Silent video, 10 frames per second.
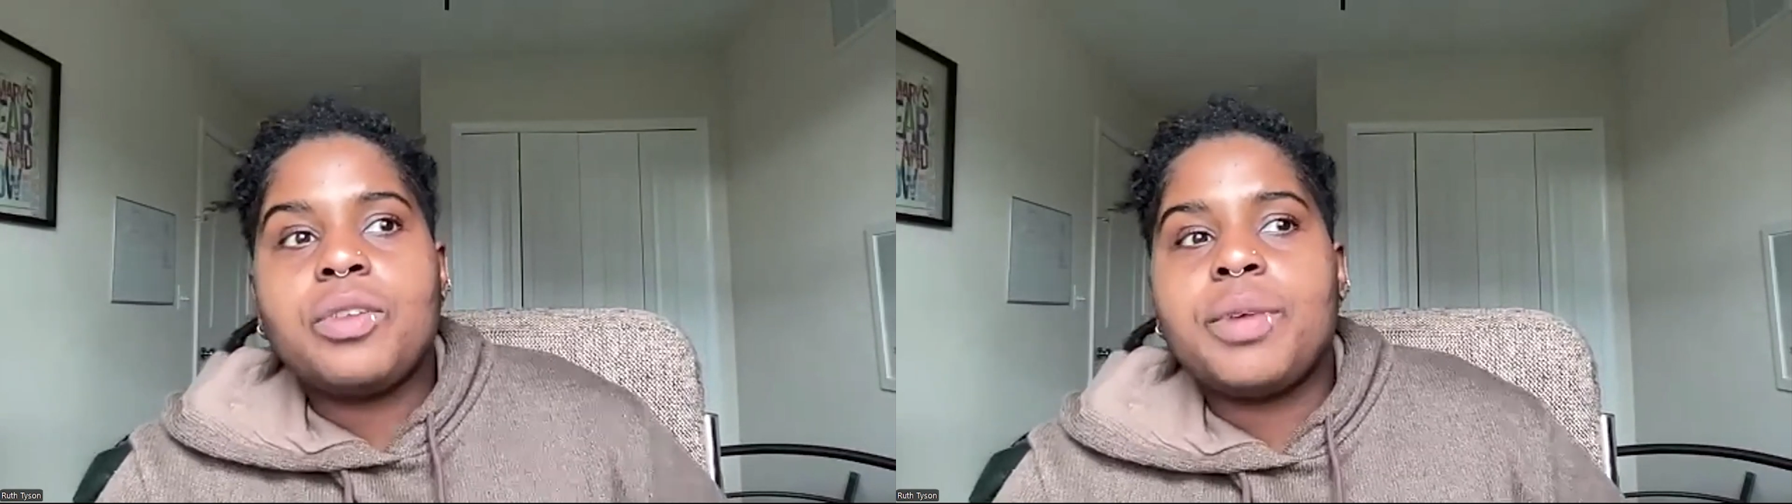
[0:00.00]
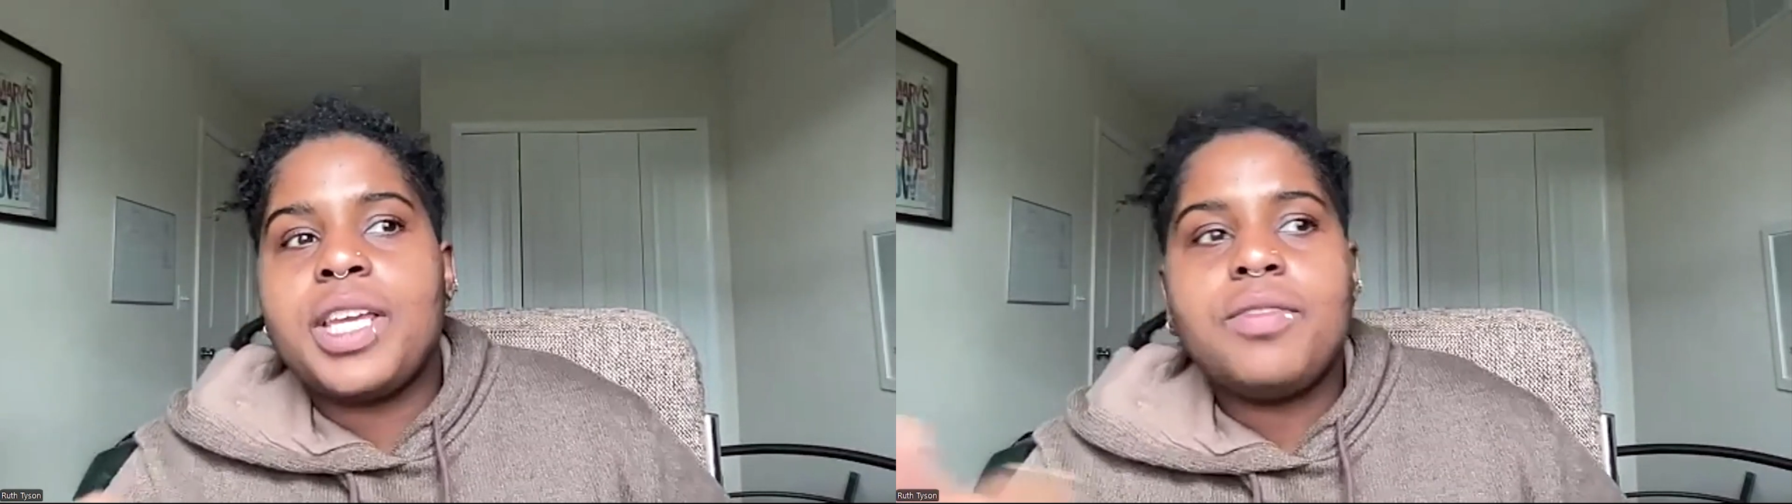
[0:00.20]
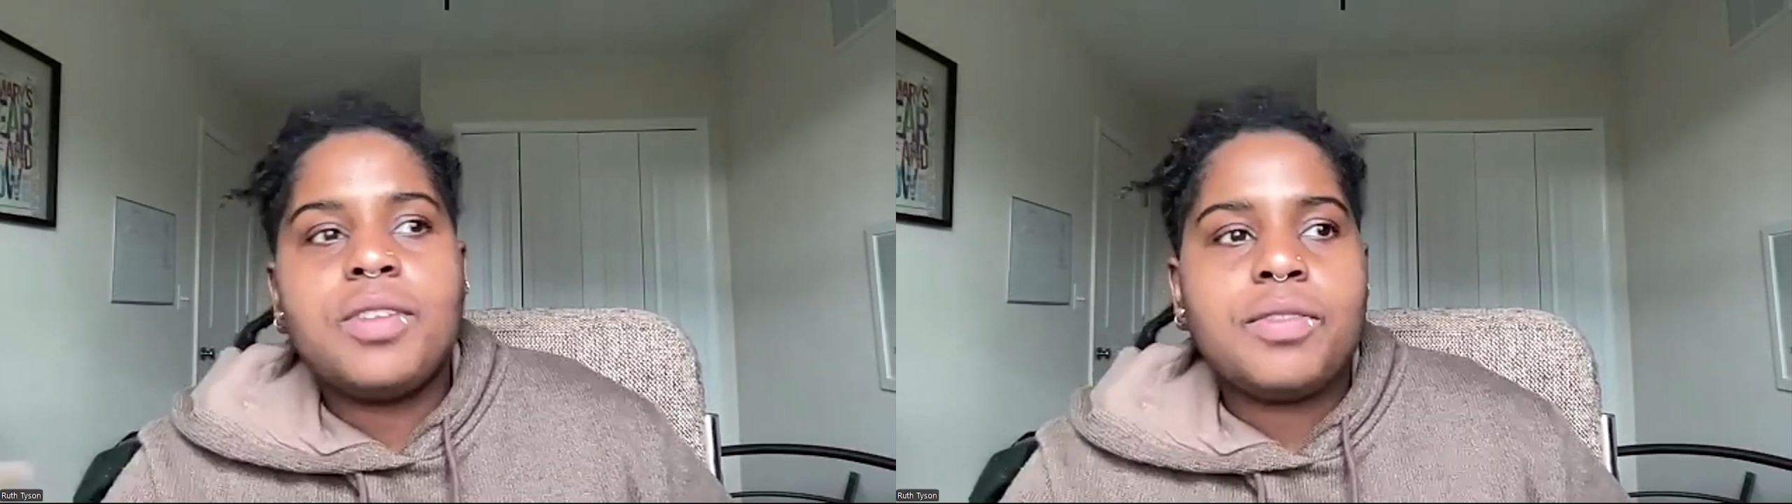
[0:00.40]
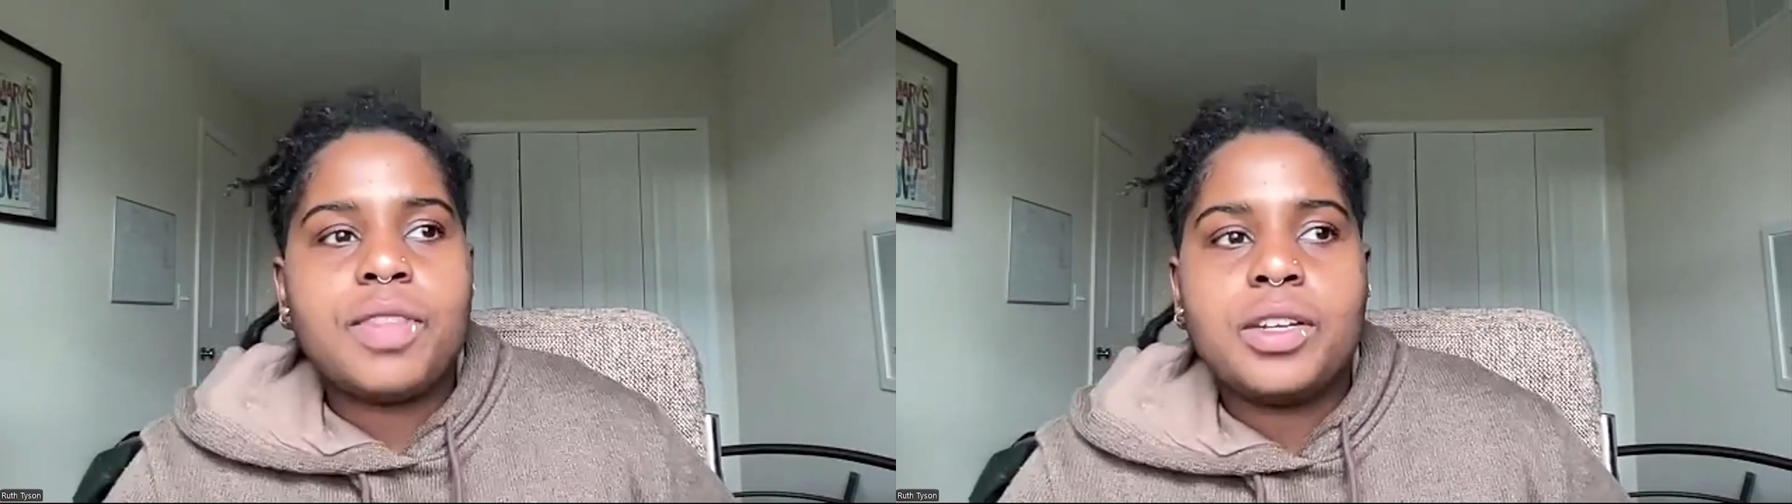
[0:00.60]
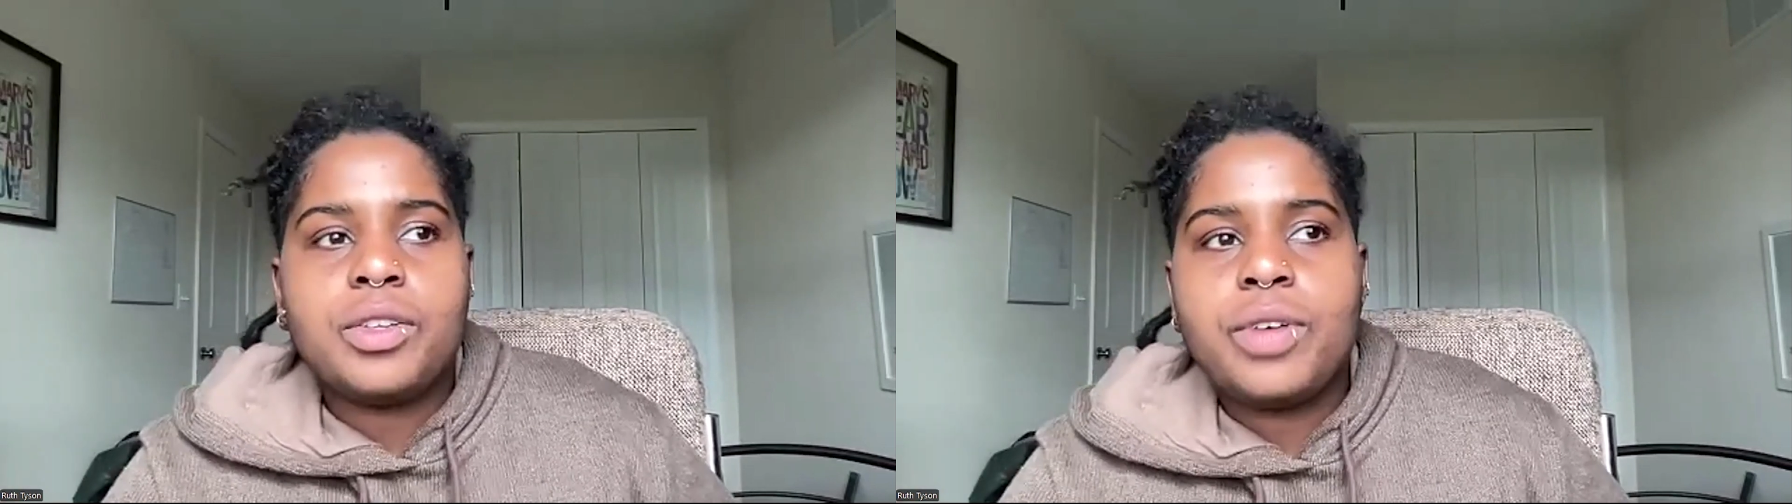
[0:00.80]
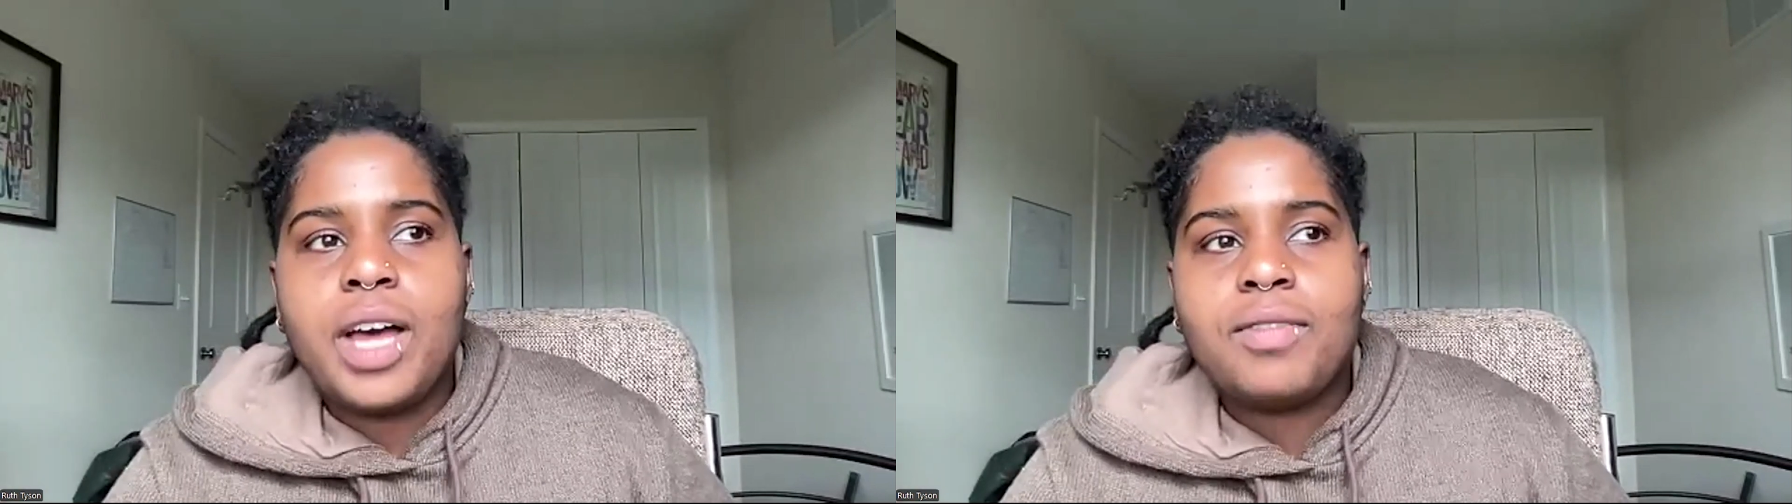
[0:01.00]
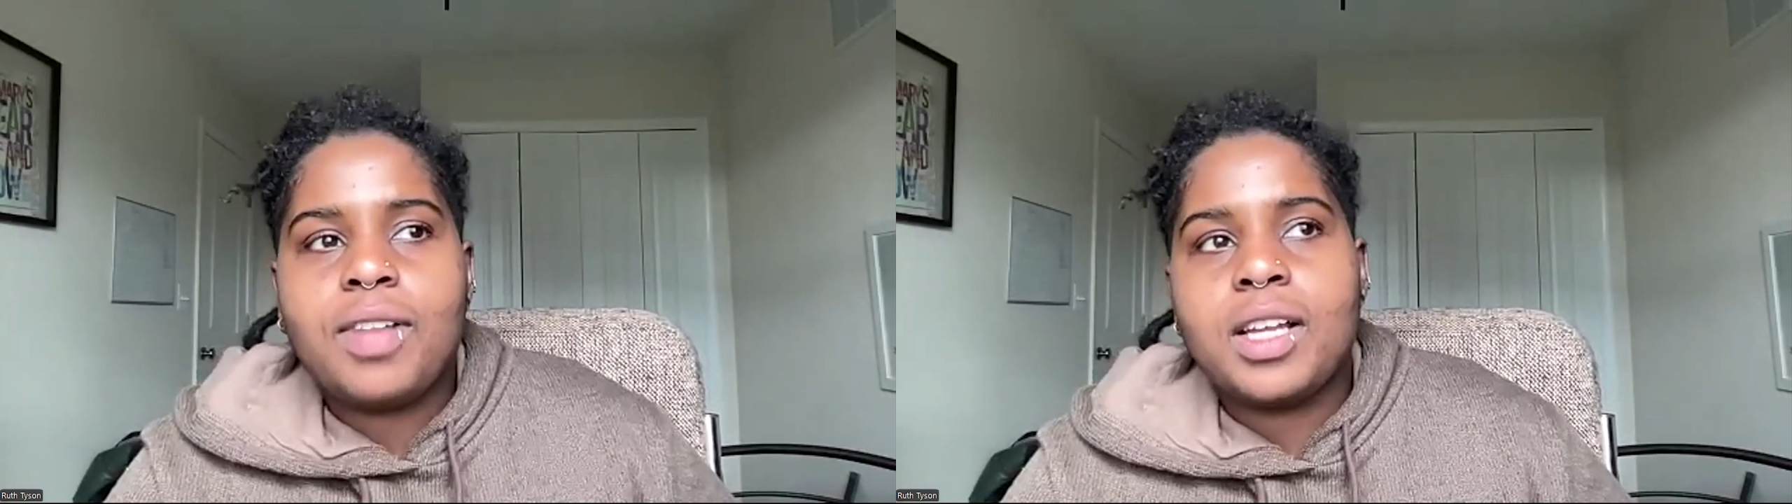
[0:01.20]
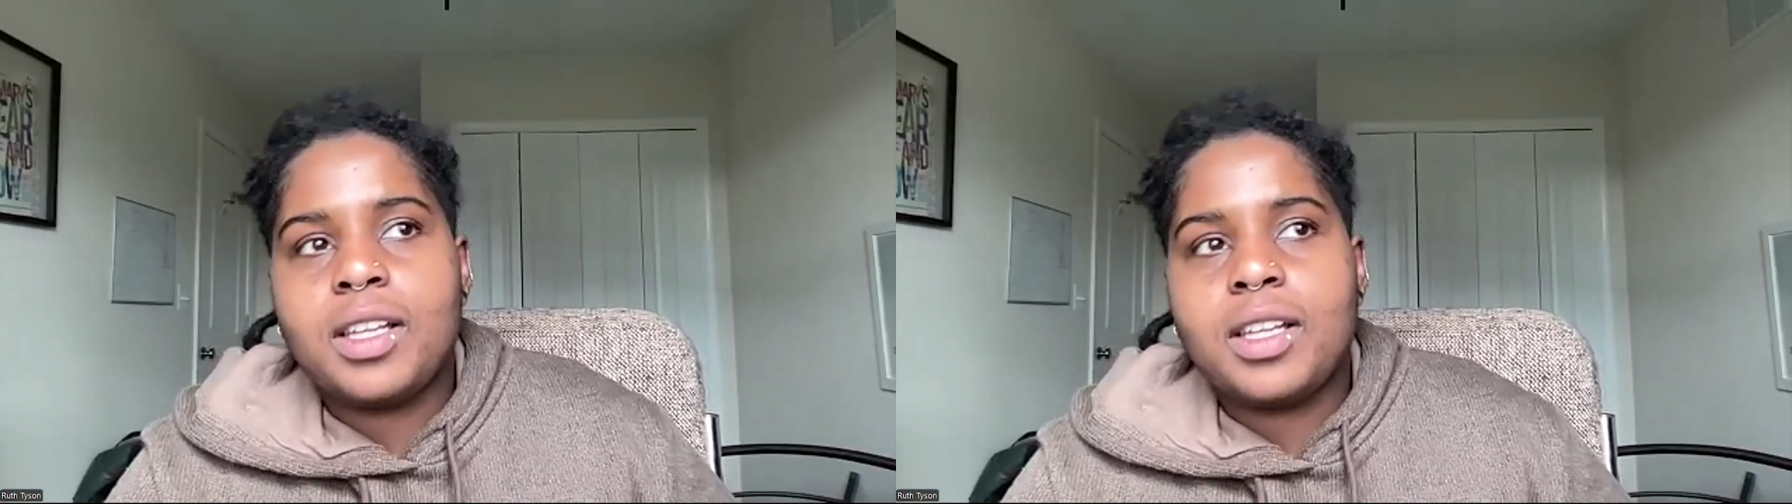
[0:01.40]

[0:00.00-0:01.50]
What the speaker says: But even if they do have like